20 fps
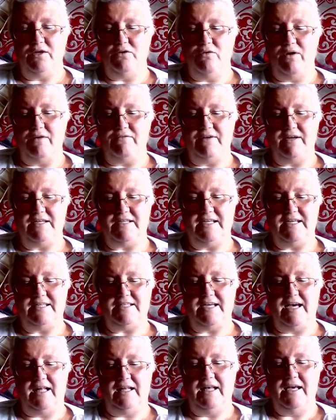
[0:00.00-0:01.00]
graphic
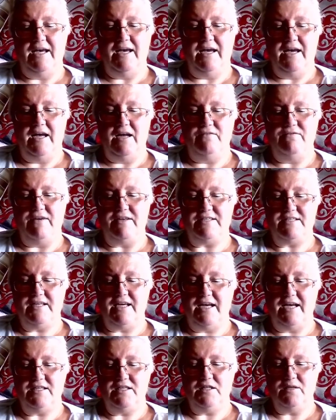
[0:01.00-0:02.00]
detail,
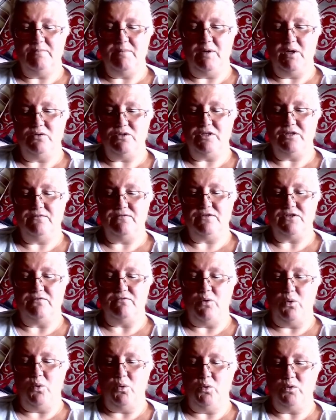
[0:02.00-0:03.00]
investigating the motives of
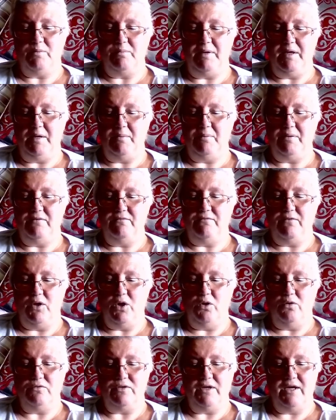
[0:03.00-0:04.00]
all the people
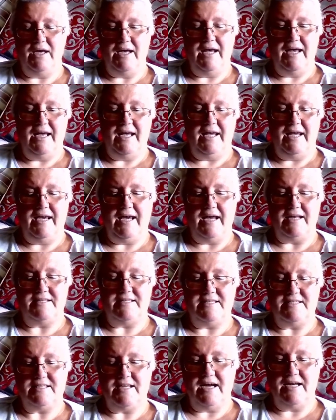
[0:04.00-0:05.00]
involved. He gets
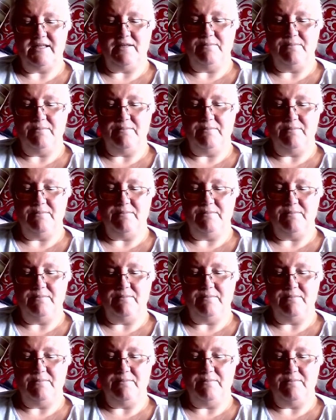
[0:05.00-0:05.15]
inside the